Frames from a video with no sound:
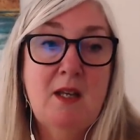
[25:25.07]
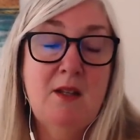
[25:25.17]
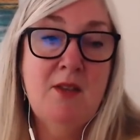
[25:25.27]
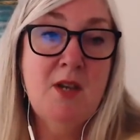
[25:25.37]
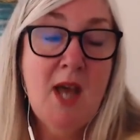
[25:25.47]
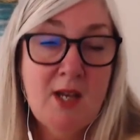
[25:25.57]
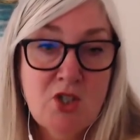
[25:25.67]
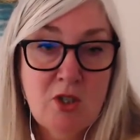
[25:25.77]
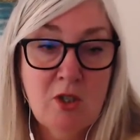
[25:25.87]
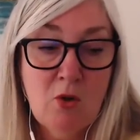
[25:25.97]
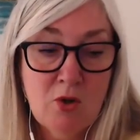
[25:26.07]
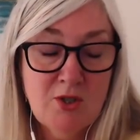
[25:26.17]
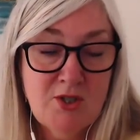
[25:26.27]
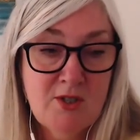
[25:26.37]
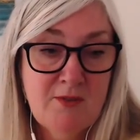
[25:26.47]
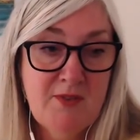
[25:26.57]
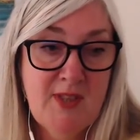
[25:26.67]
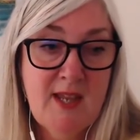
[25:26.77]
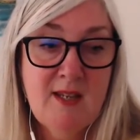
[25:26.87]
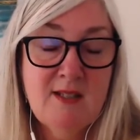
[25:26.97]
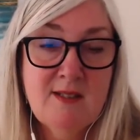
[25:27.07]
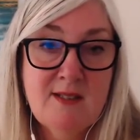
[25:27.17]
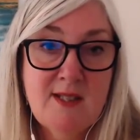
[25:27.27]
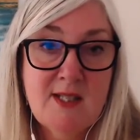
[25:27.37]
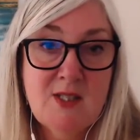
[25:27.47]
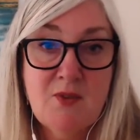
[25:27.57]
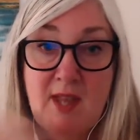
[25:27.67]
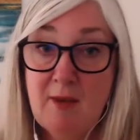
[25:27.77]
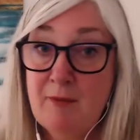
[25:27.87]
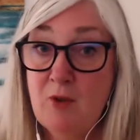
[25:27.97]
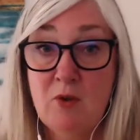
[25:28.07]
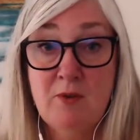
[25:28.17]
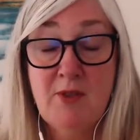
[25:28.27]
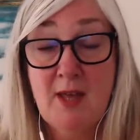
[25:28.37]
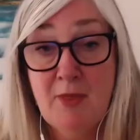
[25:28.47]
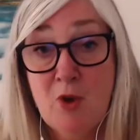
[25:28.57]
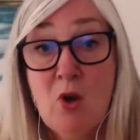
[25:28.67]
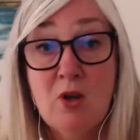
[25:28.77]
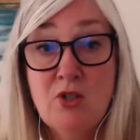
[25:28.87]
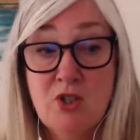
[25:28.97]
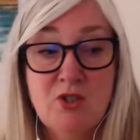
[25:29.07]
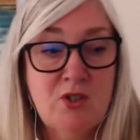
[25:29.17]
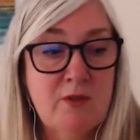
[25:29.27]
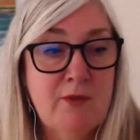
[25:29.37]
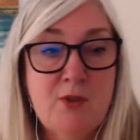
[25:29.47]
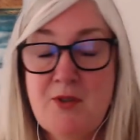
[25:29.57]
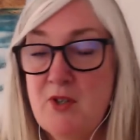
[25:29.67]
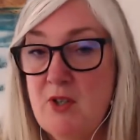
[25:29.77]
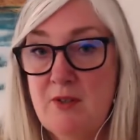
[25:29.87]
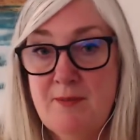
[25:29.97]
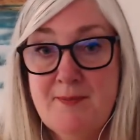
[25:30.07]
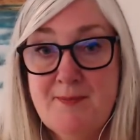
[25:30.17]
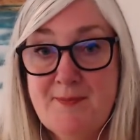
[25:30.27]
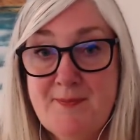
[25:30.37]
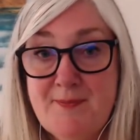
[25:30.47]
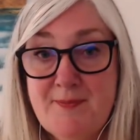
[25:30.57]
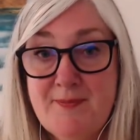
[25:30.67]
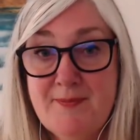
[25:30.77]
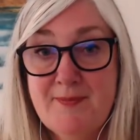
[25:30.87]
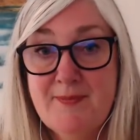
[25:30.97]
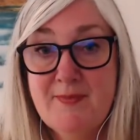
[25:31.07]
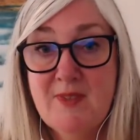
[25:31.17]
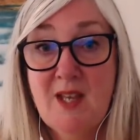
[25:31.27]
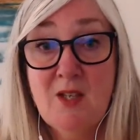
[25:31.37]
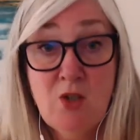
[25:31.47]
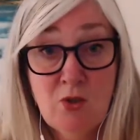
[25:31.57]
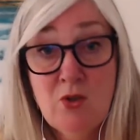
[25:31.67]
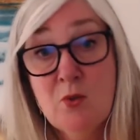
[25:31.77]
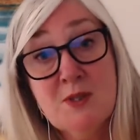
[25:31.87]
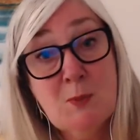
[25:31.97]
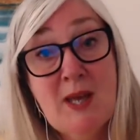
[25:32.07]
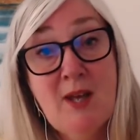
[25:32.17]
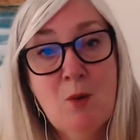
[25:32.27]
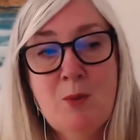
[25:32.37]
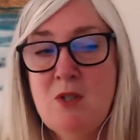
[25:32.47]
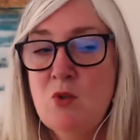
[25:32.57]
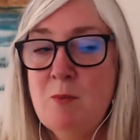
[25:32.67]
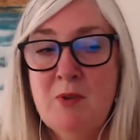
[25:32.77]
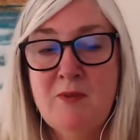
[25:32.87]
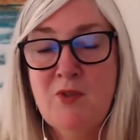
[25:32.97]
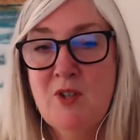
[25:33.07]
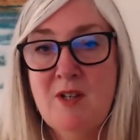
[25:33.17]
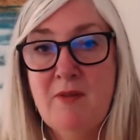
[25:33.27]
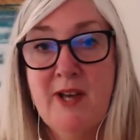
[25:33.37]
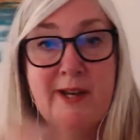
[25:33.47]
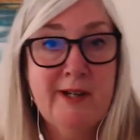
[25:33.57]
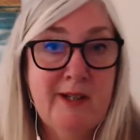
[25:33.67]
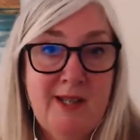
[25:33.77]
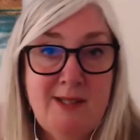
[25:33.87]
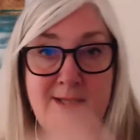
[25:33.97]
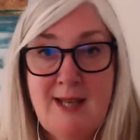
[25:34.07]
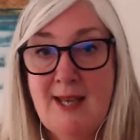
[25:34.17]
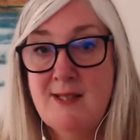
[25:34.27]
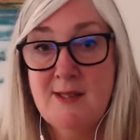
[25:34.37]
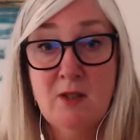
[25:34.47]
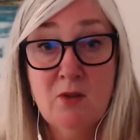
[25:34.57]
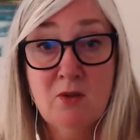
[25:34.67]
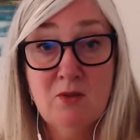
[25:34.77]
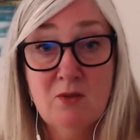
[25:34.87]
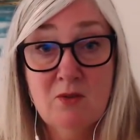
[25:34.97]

The natural order of things is for that thought just to flow through. And you know as well, when you don't put fuel on a fire, it dies out.